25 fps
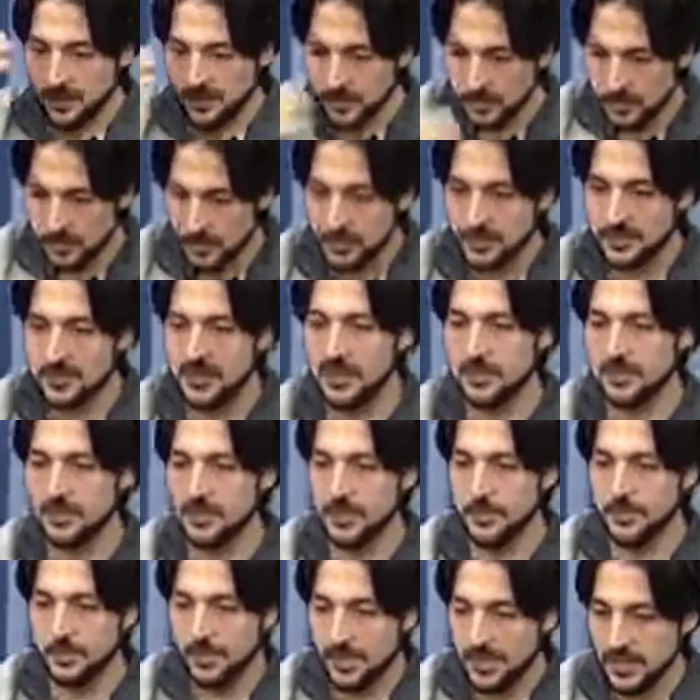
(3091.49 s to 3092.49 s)

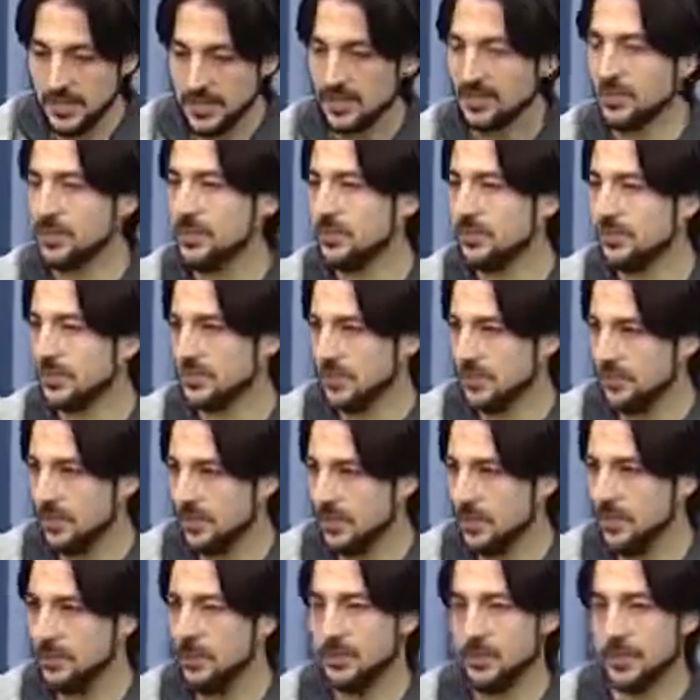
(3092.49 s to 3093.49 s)
constantly paying attention to
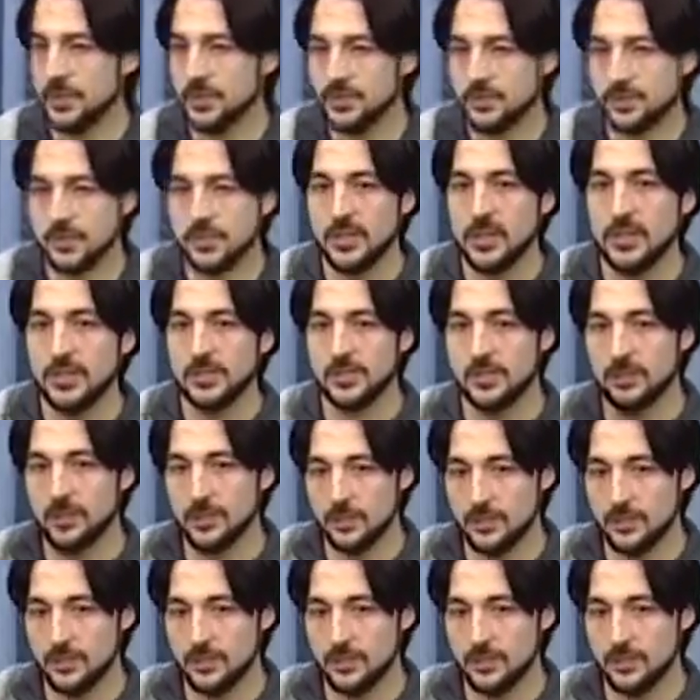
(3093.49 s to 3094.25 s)
this person and